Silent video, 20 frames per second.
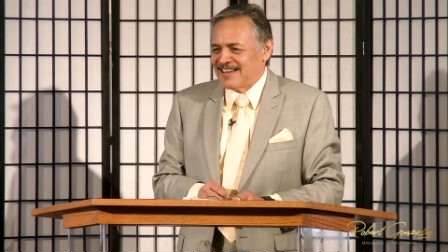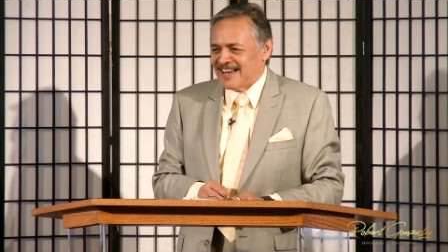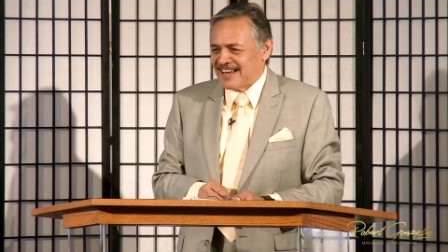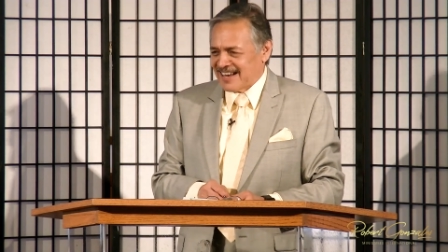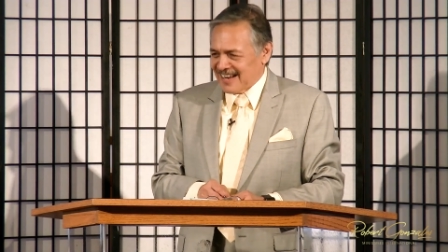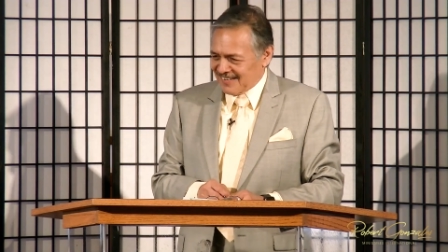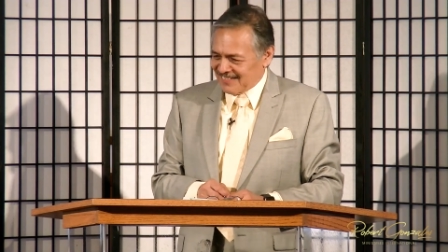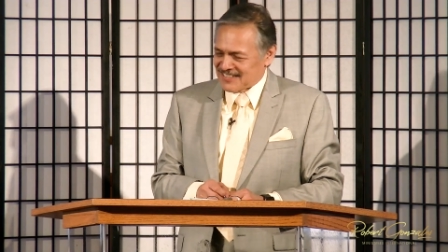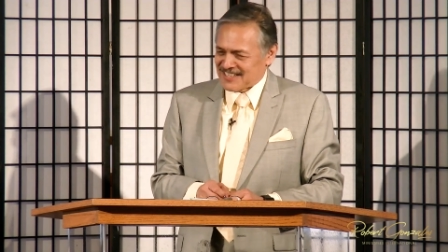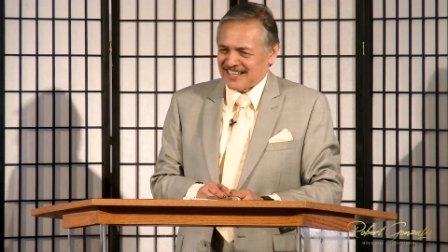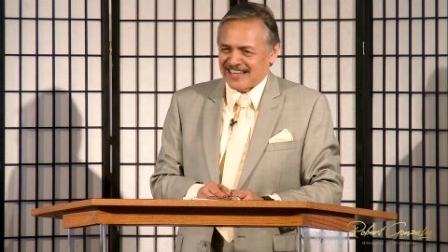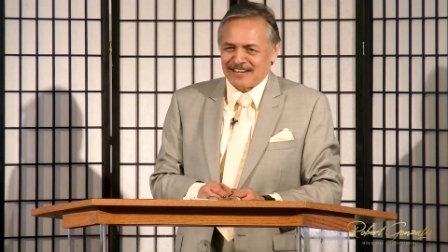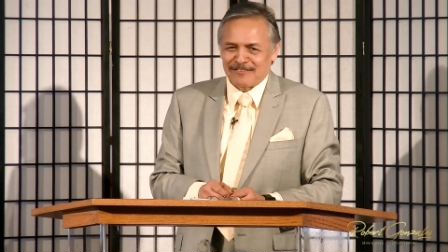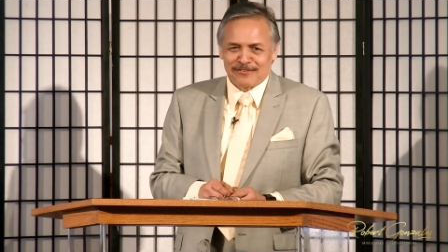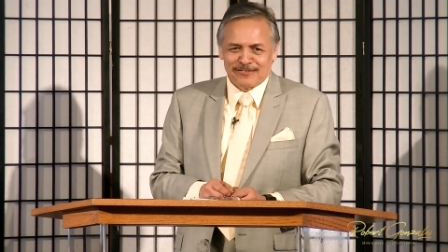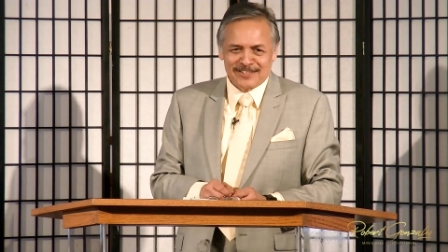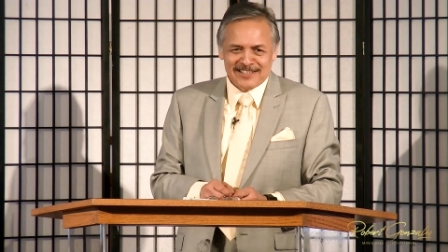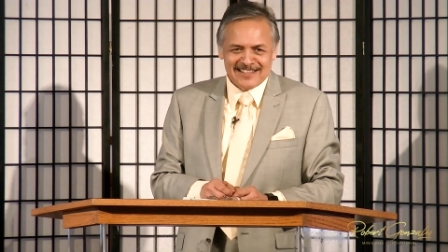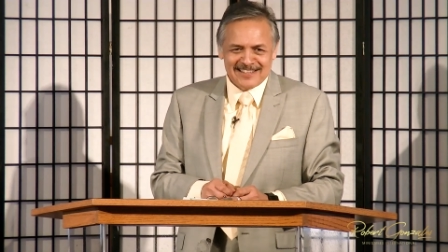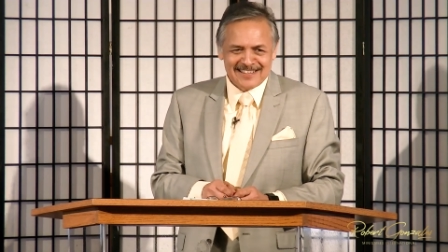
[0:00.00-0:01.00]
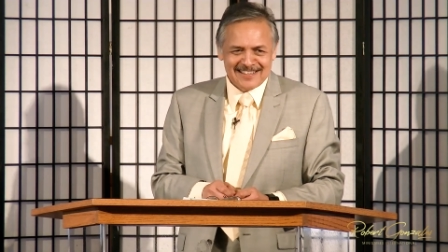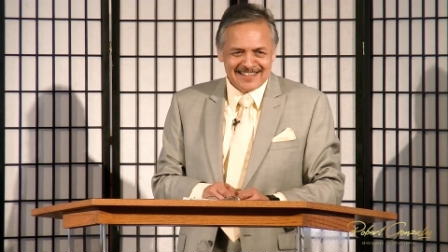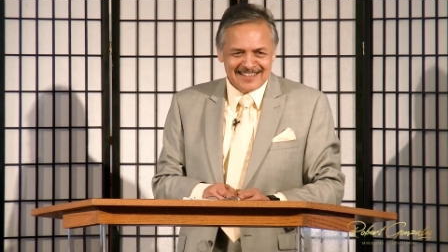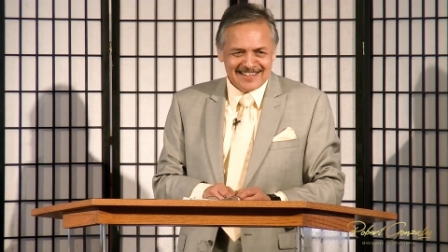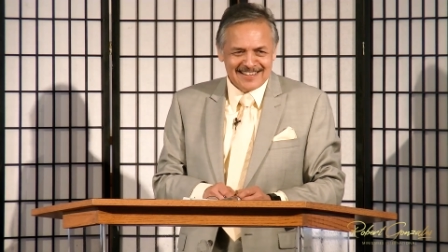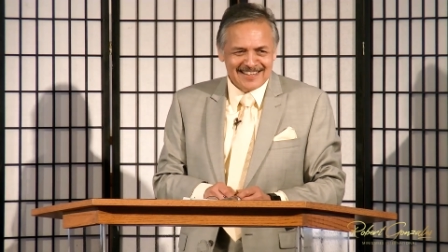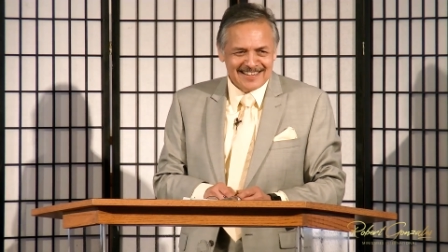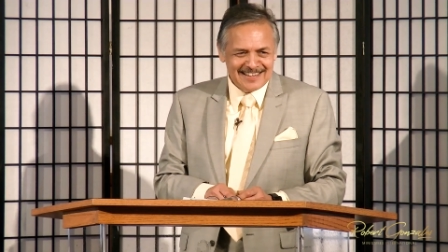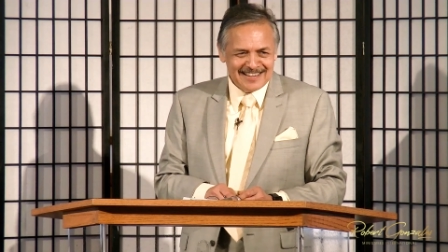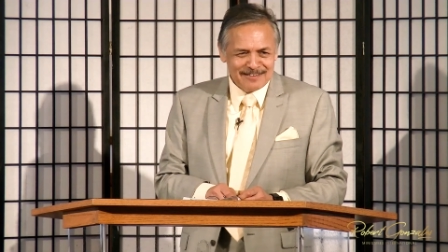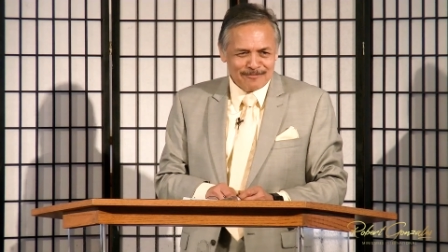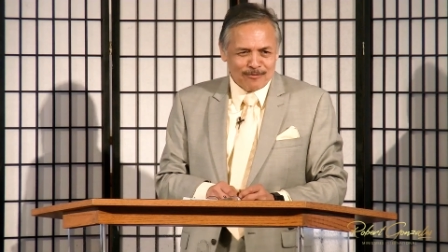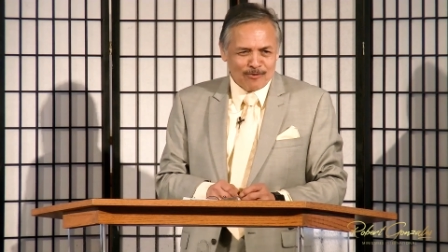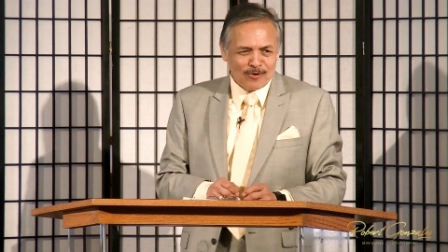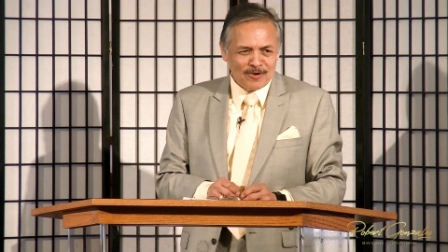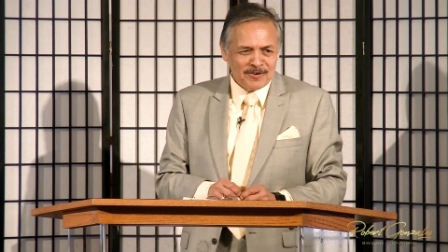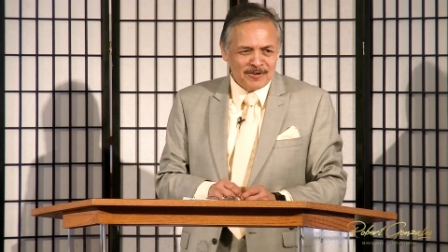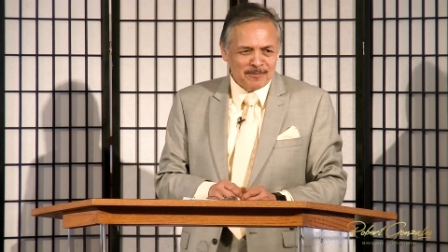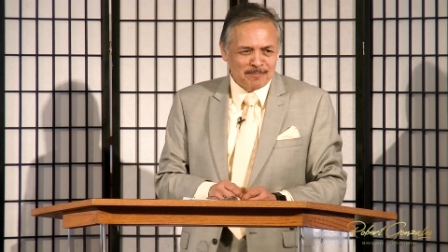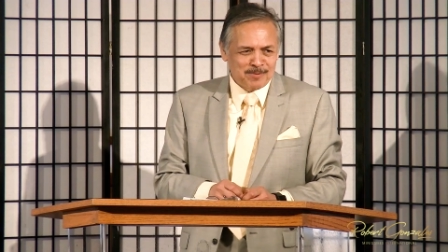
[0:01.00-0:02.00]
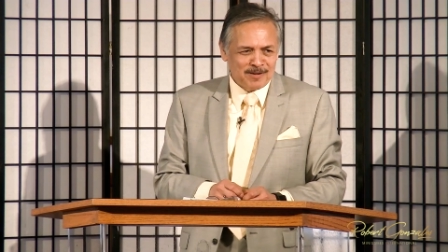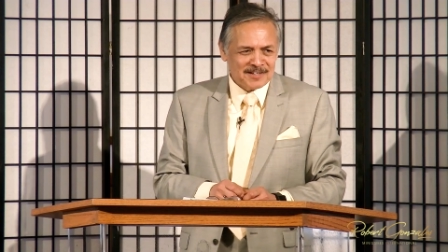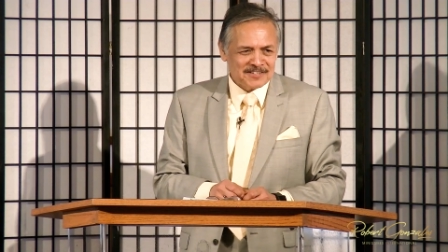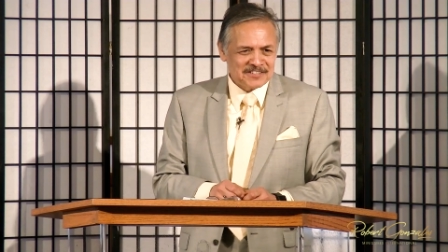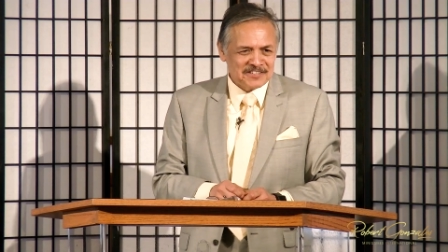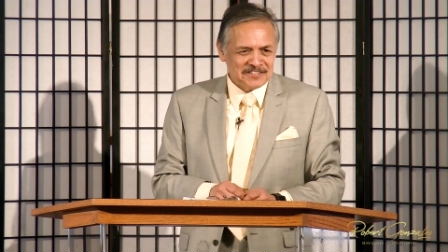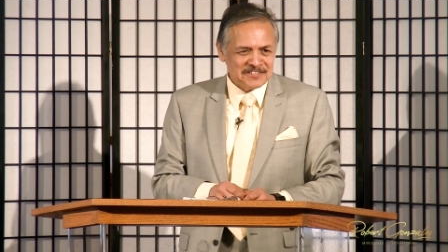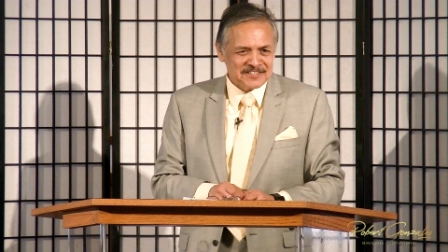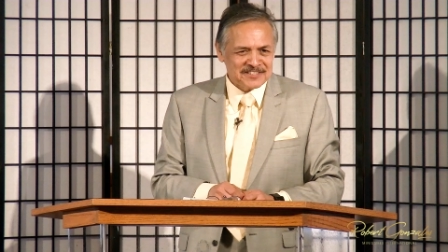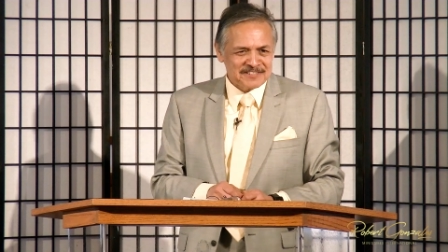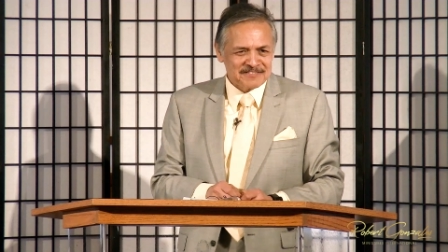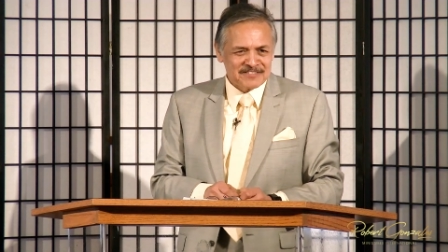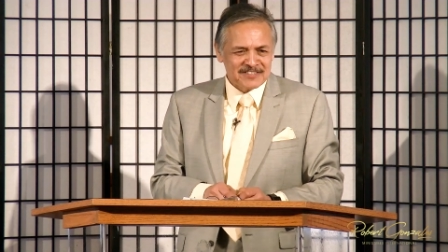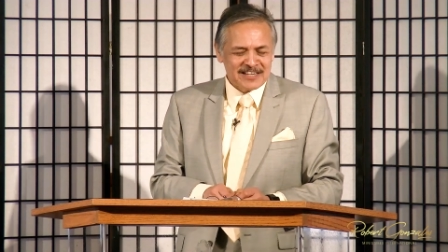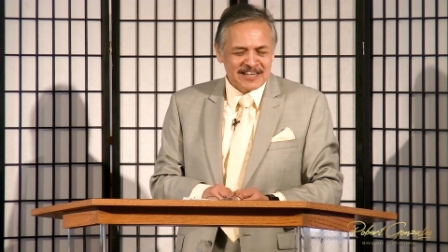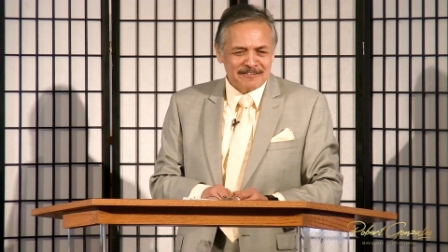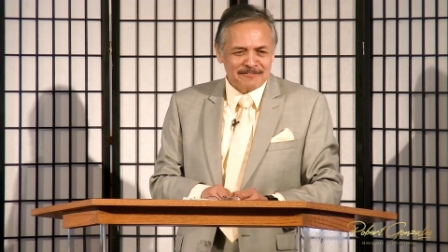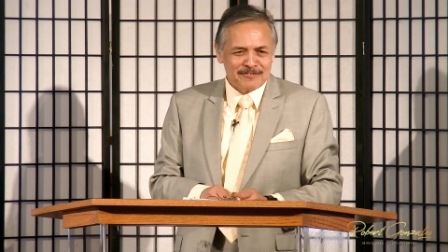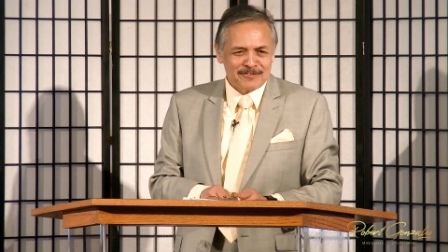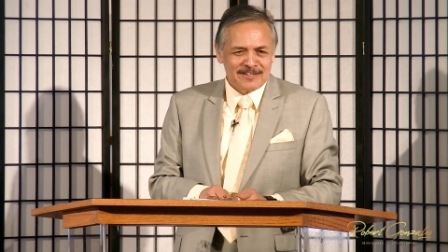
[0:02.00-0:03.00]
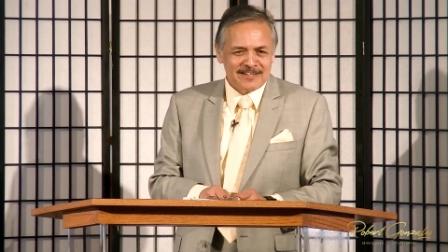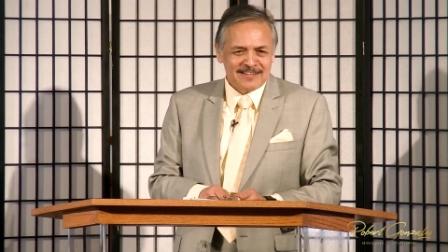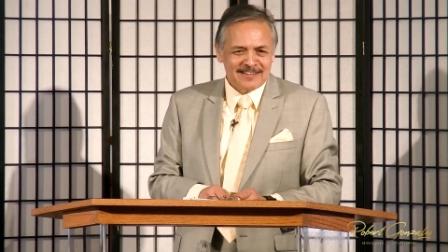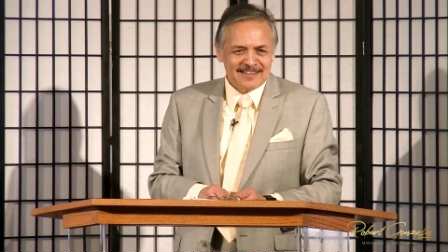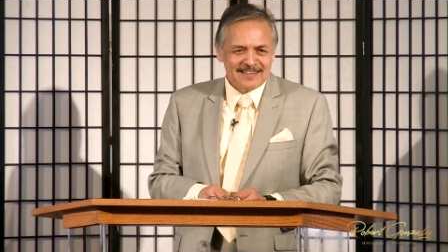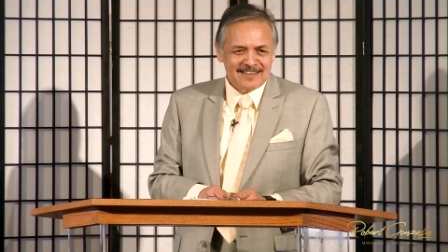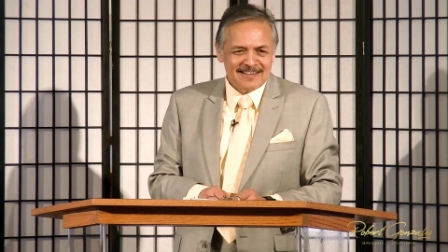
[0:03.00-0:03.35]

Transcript: got out of slavery? 400 plus years of slavery.